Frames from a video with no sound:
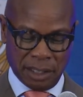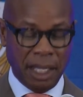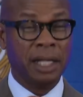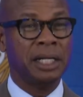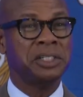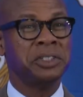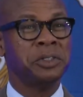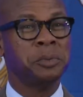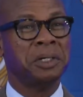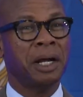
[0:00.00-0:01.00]

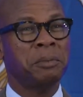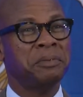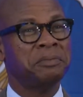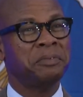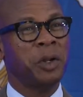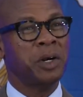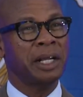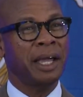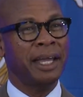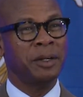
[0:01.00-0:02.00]
LSU, but I'm a Florida
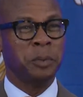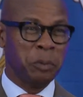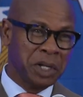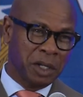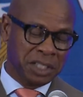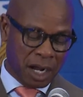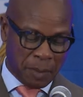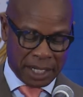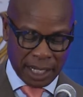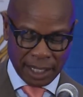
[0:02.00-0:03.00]
Gator, but we're gonna talk
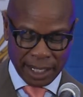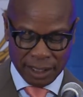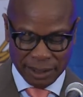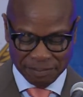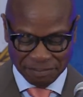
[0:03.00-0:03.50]
about that later.